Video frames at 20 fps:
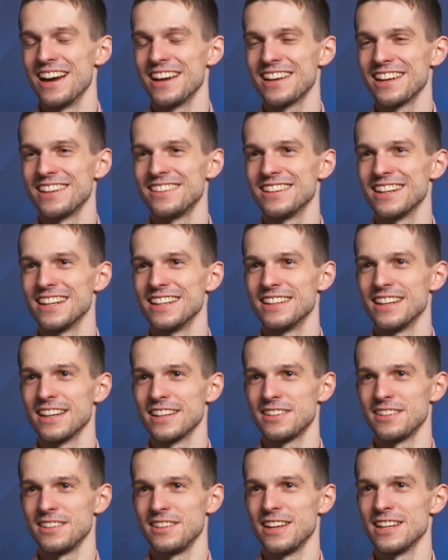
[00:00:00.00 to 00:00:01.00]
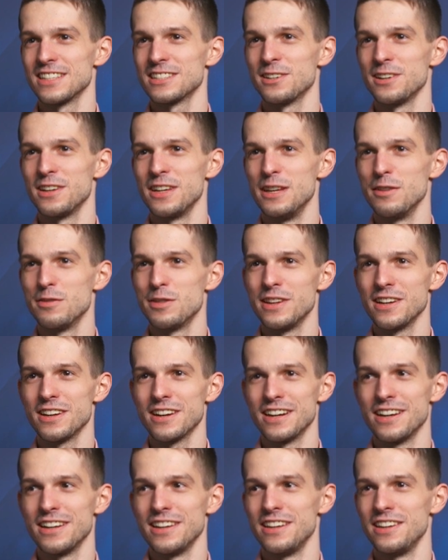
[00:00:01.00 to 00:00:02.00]
can tell that yesterday evening
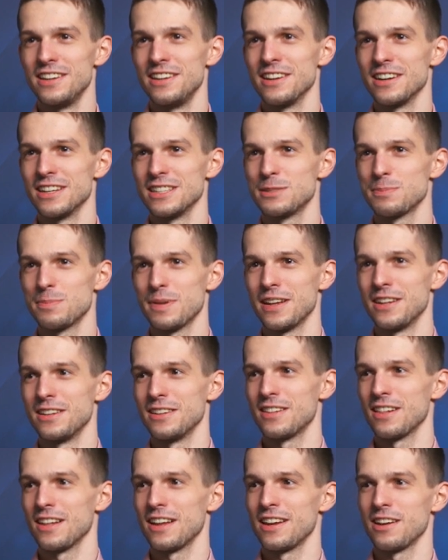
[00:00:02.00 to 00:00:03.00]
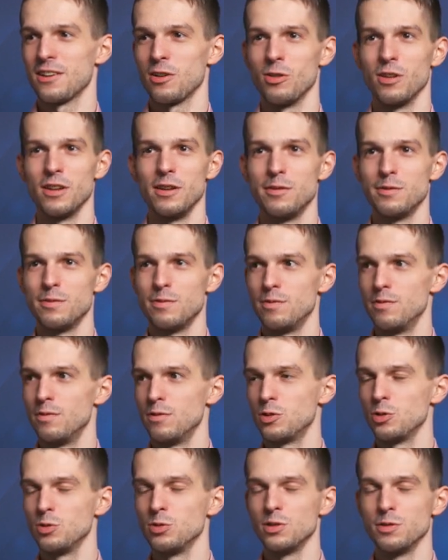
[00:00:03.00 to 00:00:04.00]
I spent like only
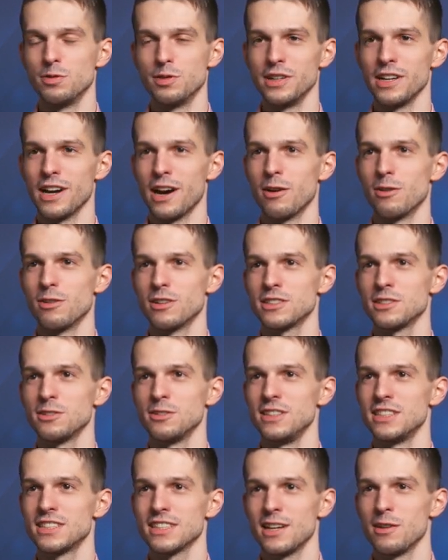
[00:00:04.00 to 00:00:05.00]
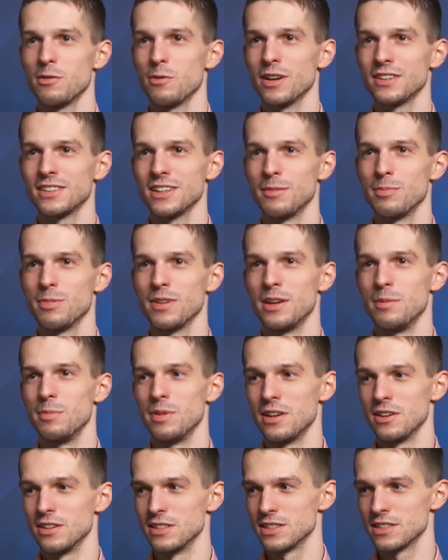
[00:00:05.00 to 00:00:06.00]
2 to 3 hours to decide what I play,
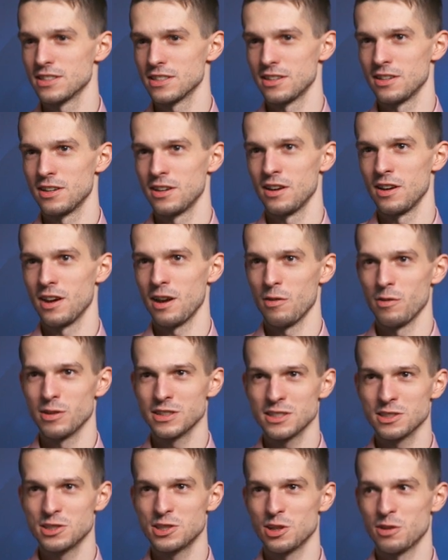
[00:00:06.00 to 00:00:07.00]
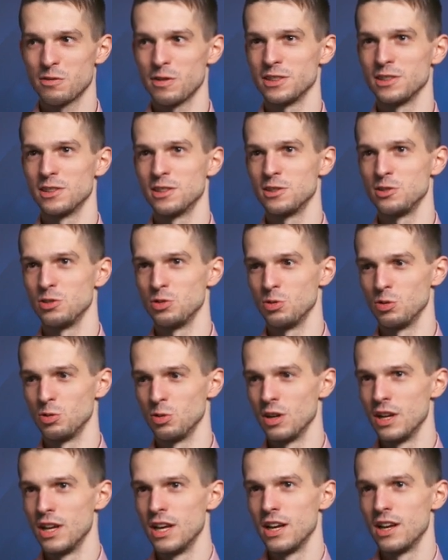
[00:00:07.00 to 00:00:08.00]
because I wasn't sure whether
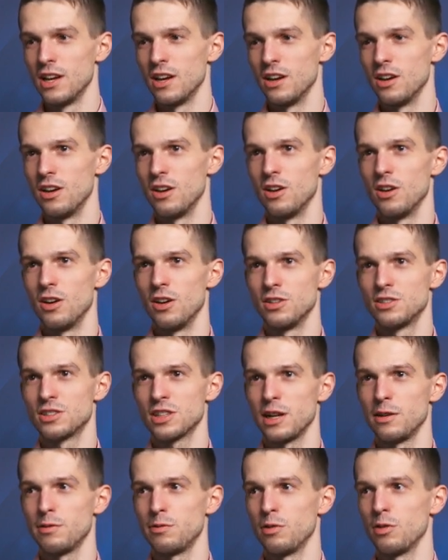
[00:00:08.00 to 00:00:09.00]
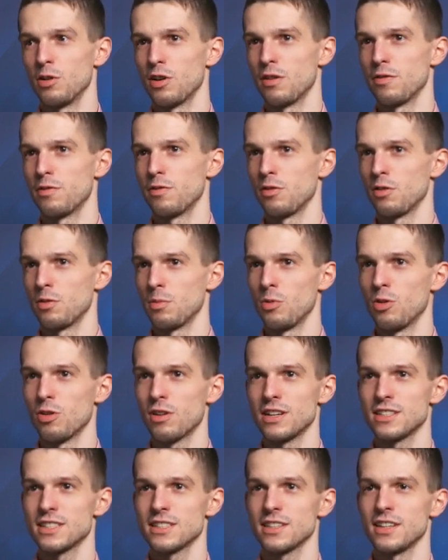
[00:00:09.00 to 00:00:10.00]
to try for more,
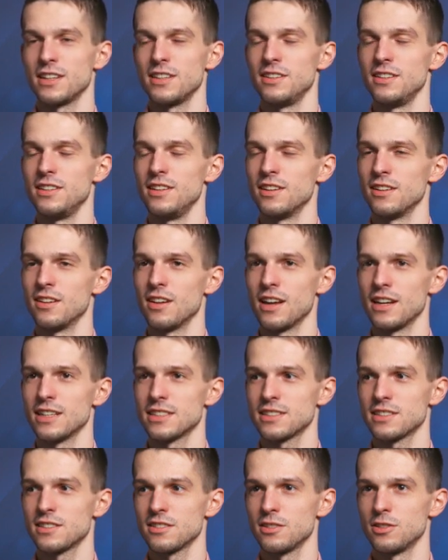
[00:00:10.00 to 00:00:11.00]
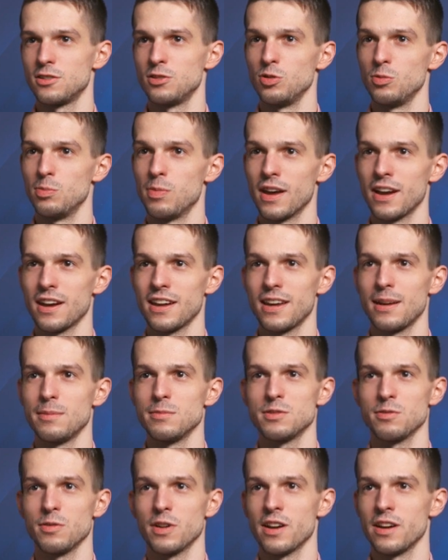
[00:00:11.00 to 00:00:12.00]
as I did in the last two black
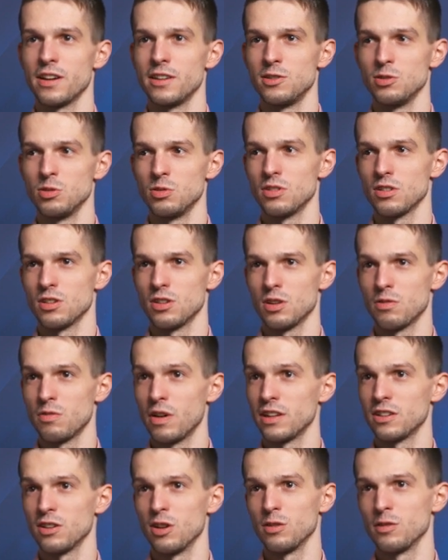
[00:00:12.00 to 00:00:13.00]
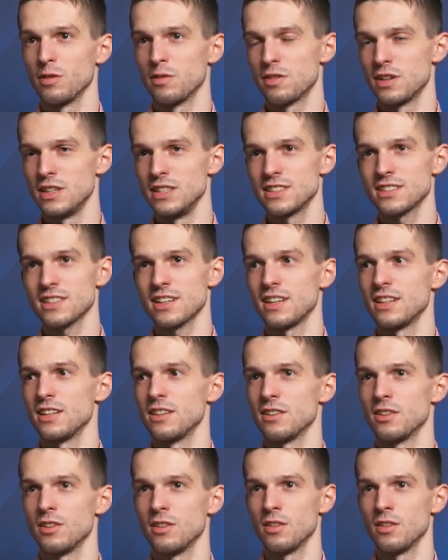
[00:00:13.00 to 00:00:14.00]
games when I took quite a lot of risk, and